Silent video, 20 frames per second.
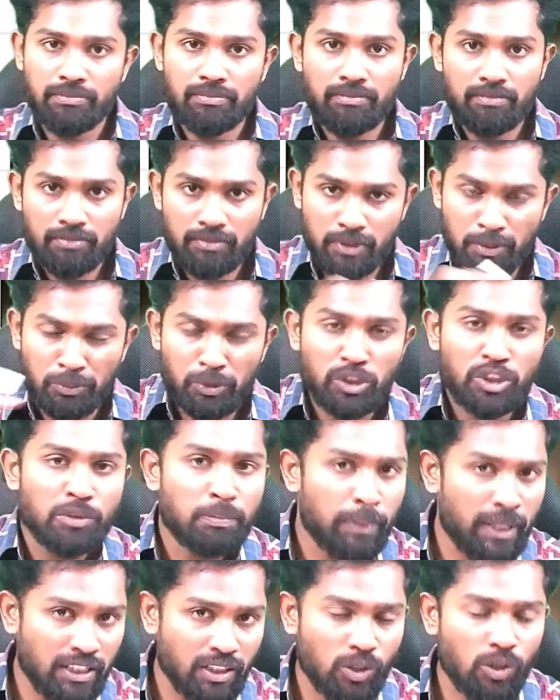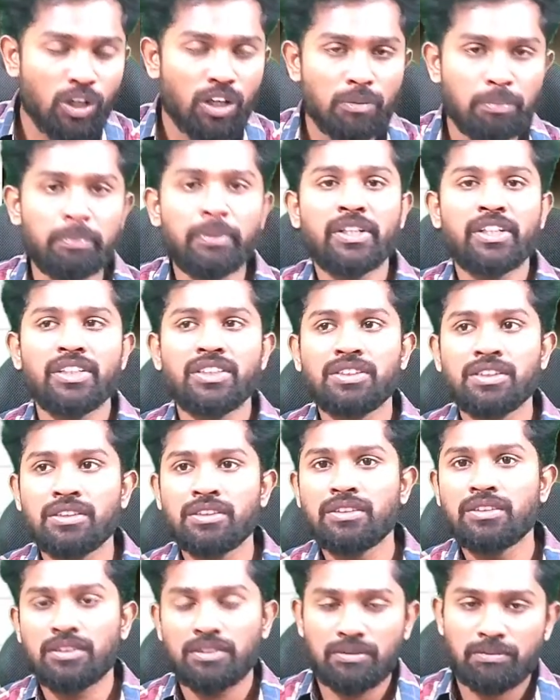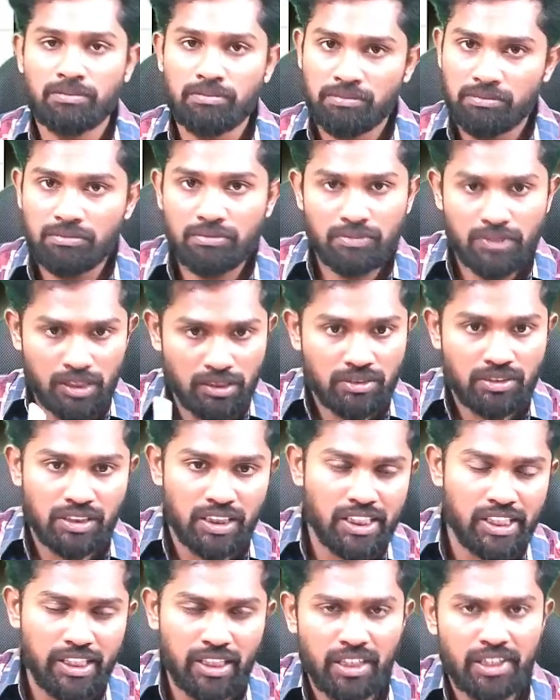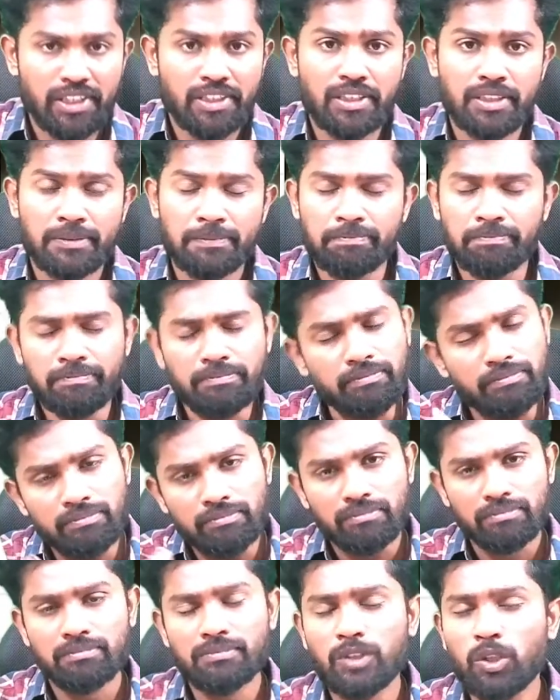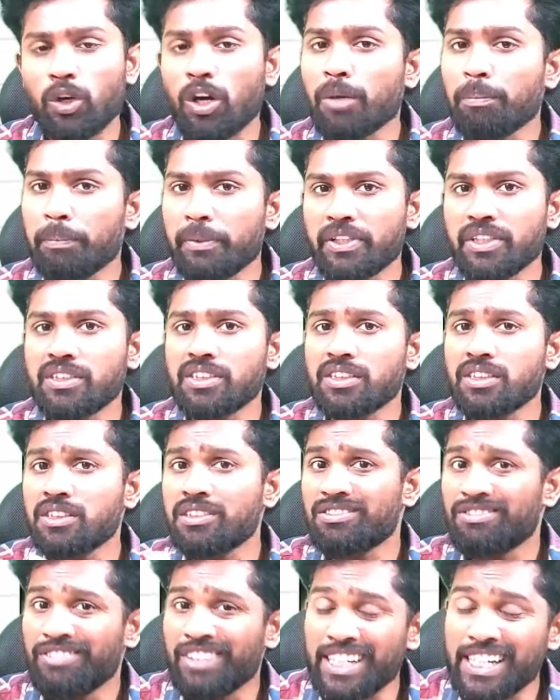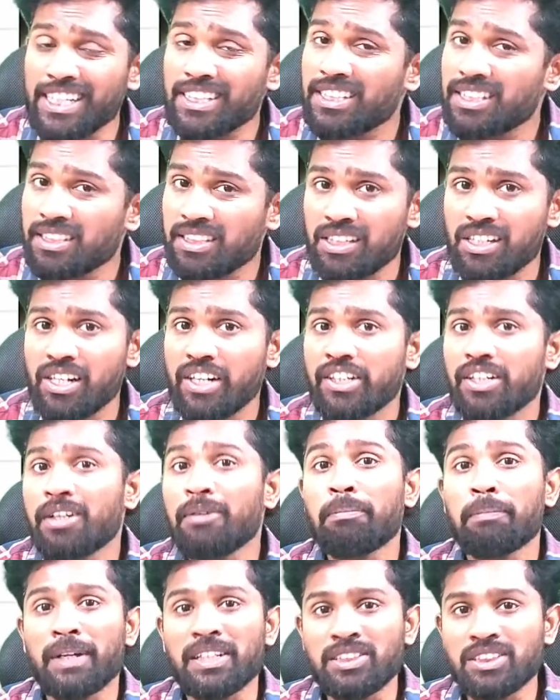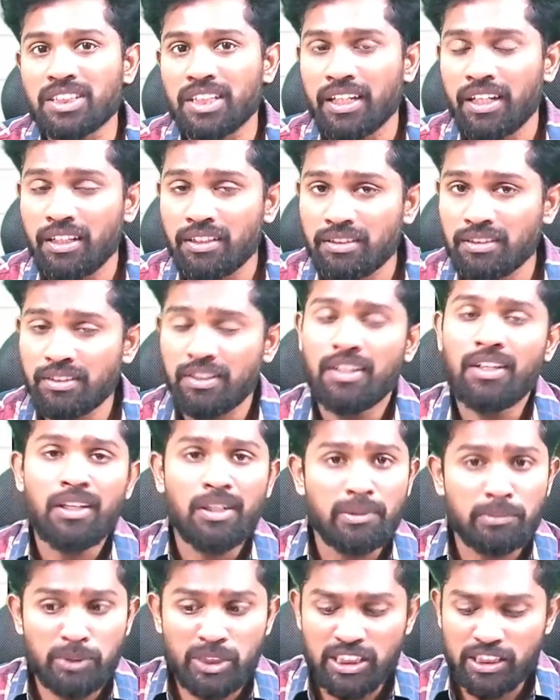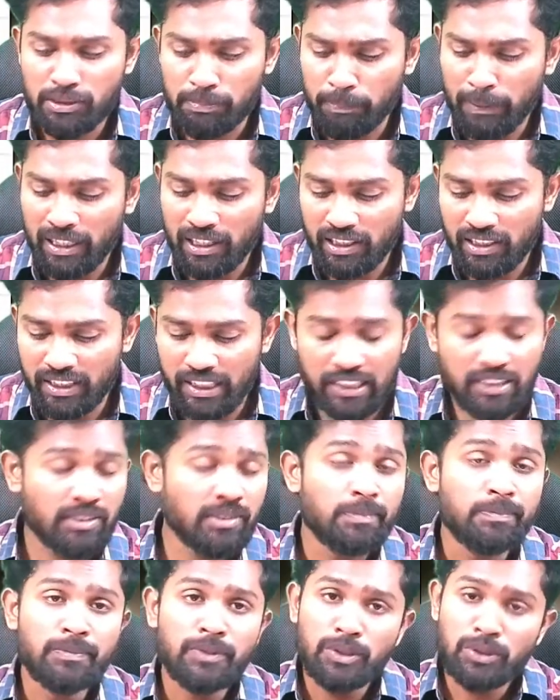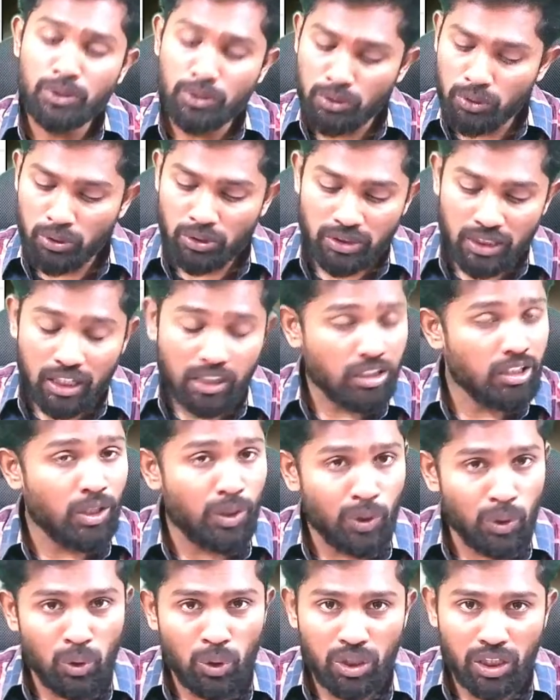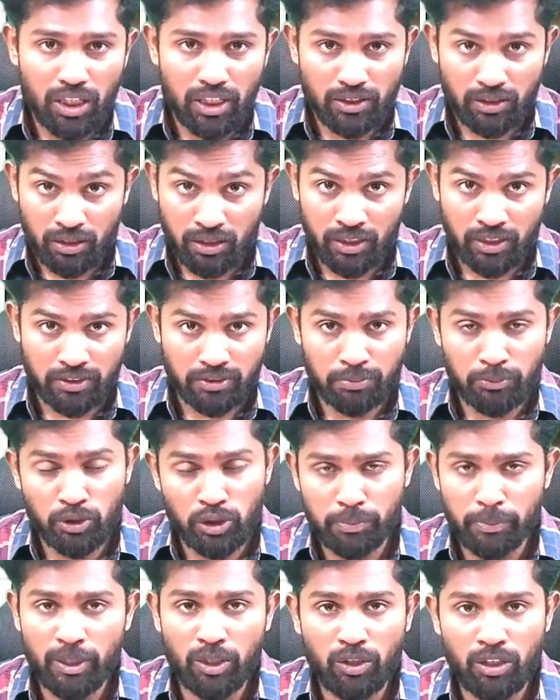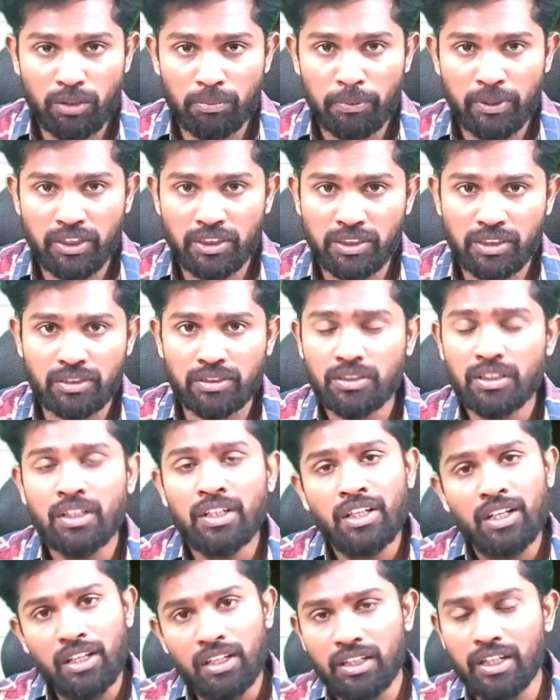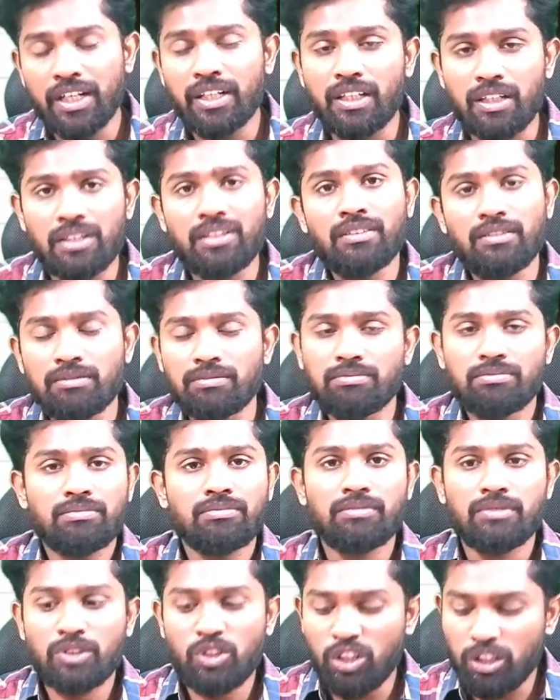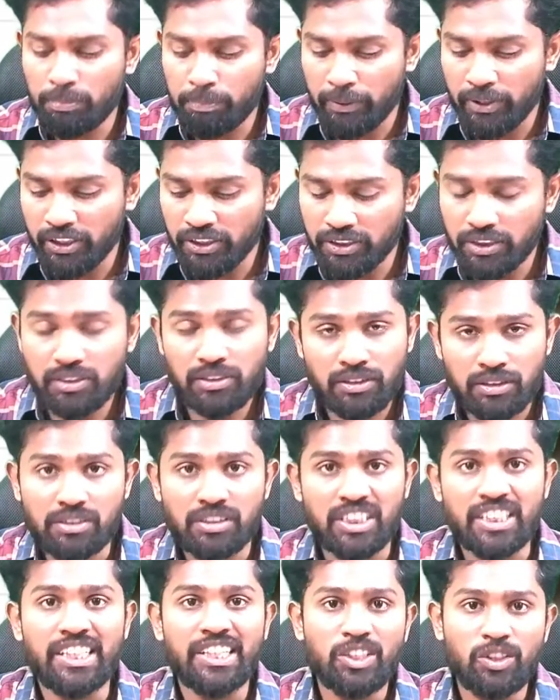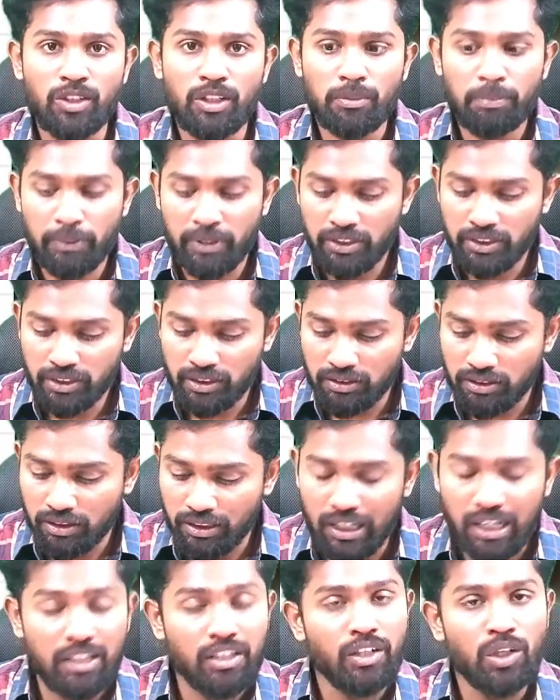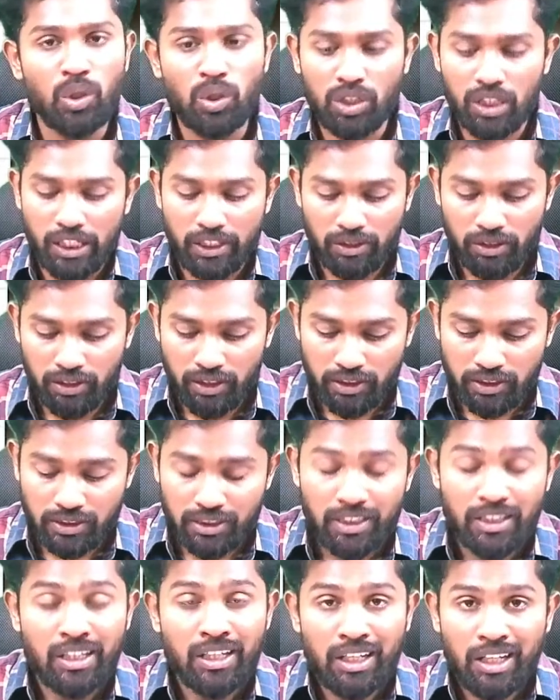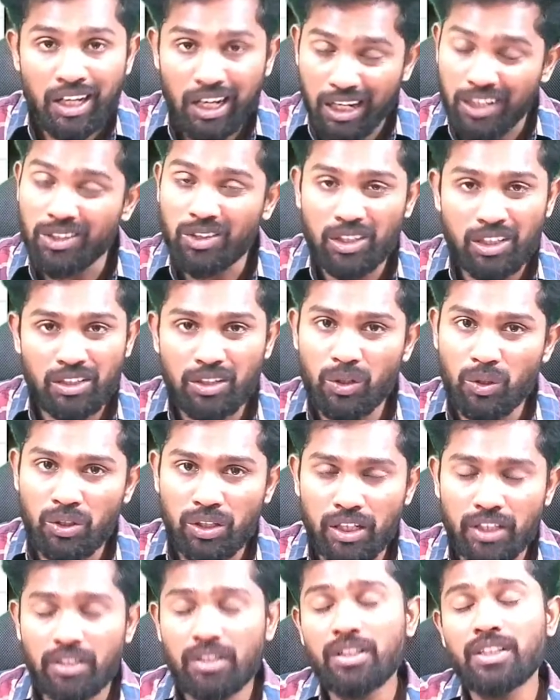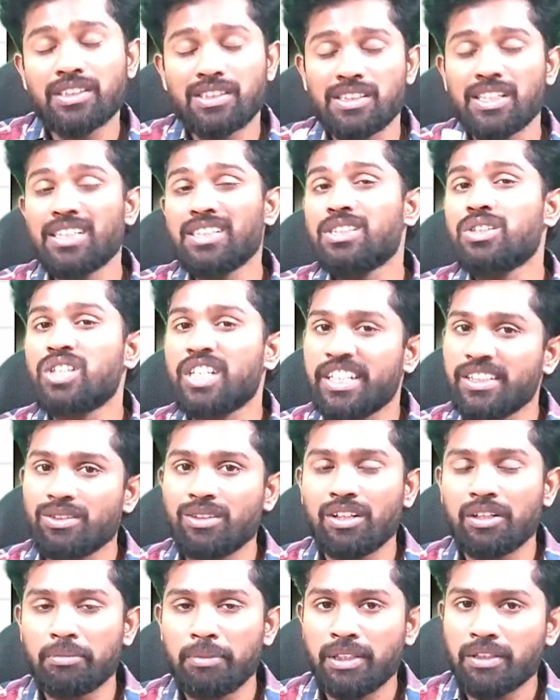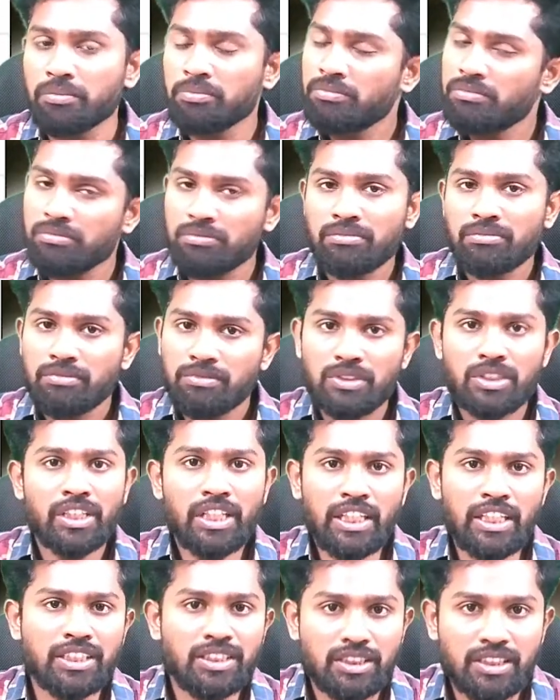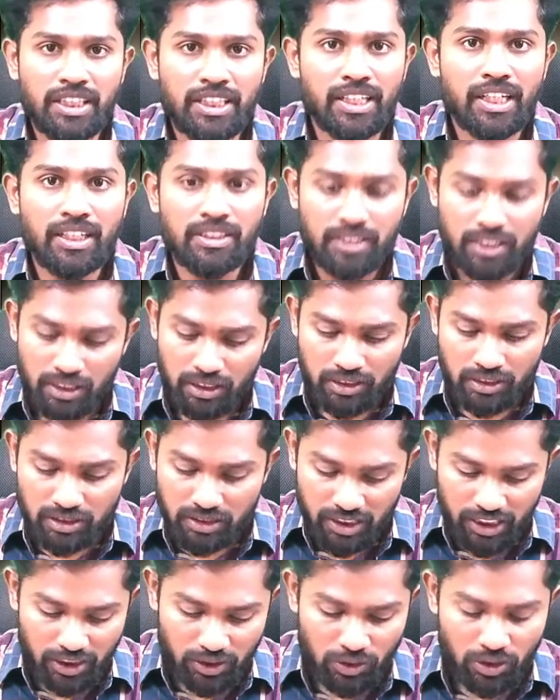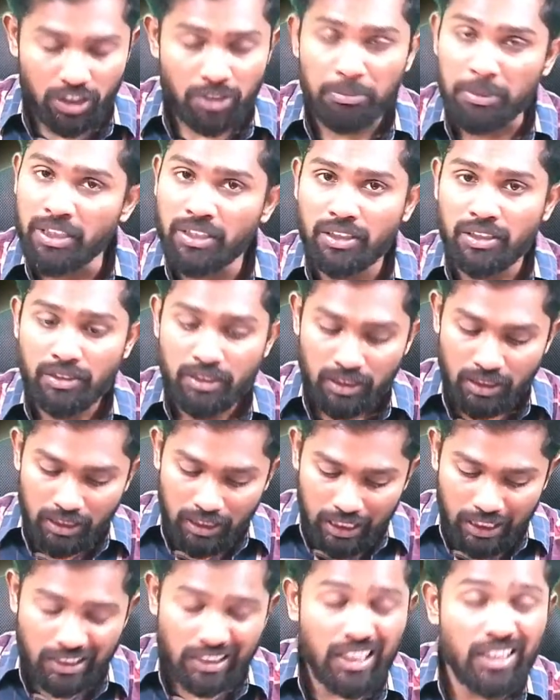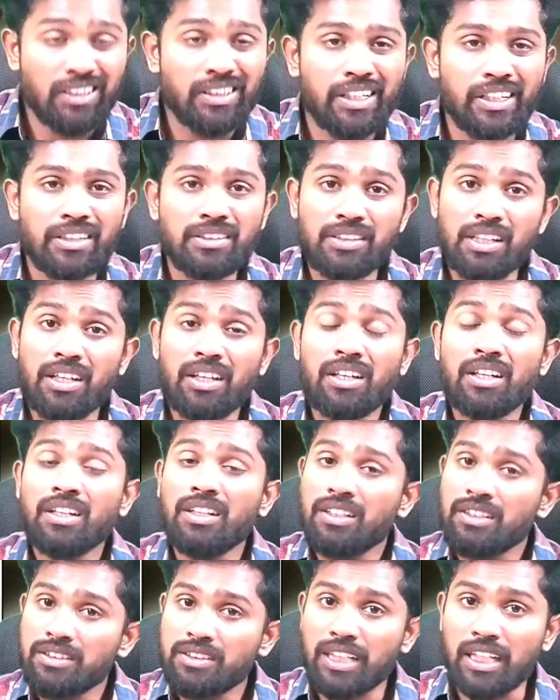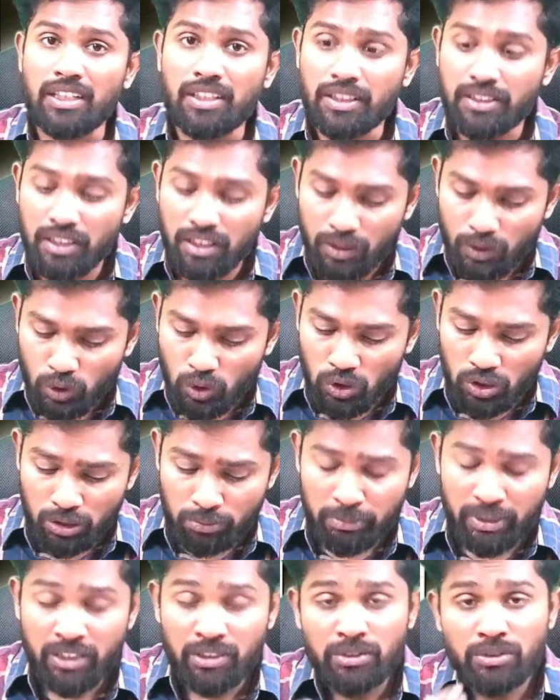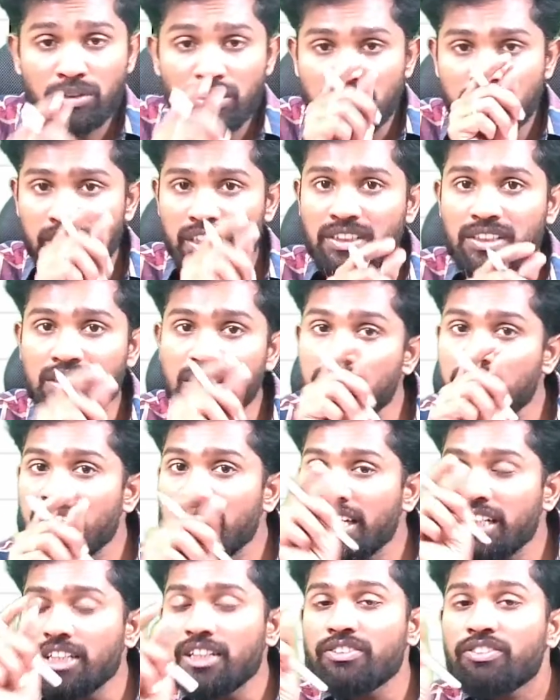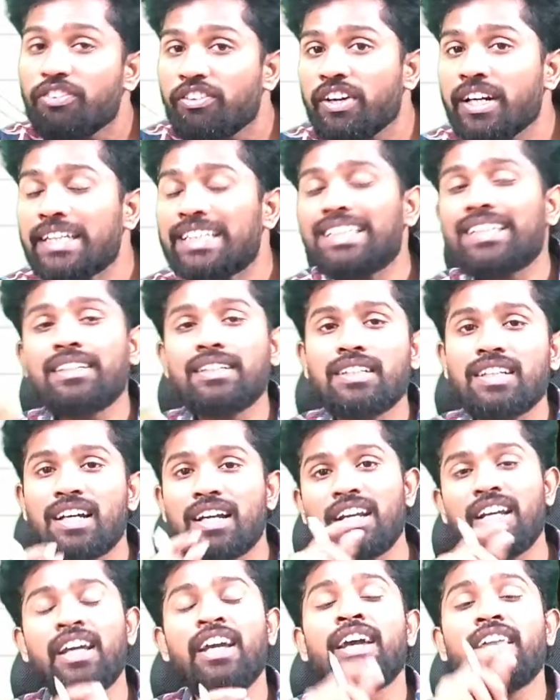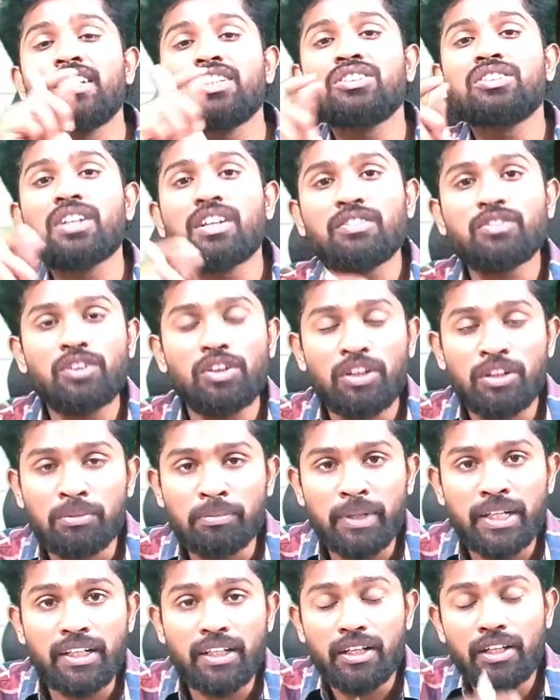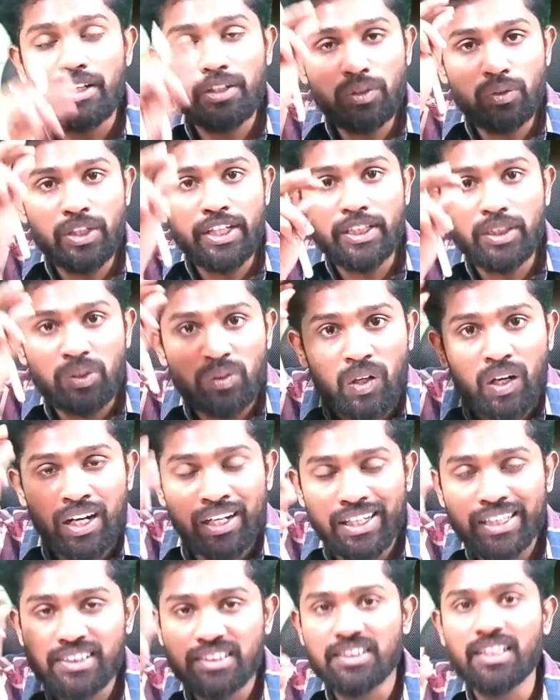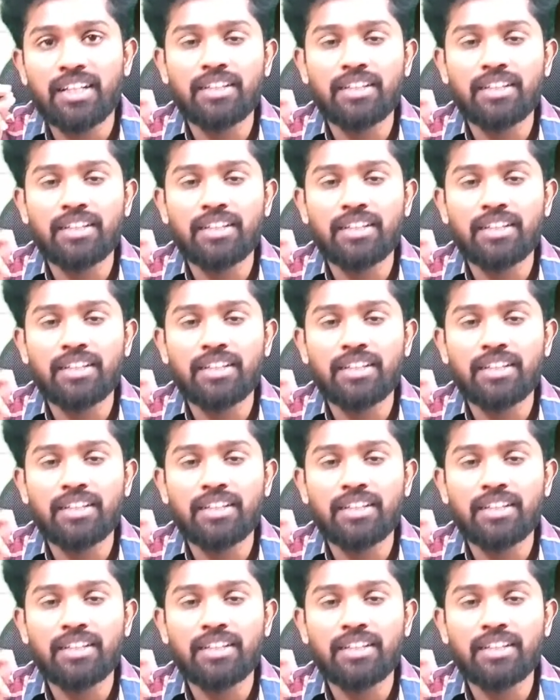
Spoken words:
the municipal corporations, the city related corporations, villages related panchayats, municipalities. So those are the local authorities. Municipal corporations, greater corporations, city corporations, and local authorities are called the local authorities. Then state government. So each state has a state government, and then there is a central government. So these three different layers of government, you need to understand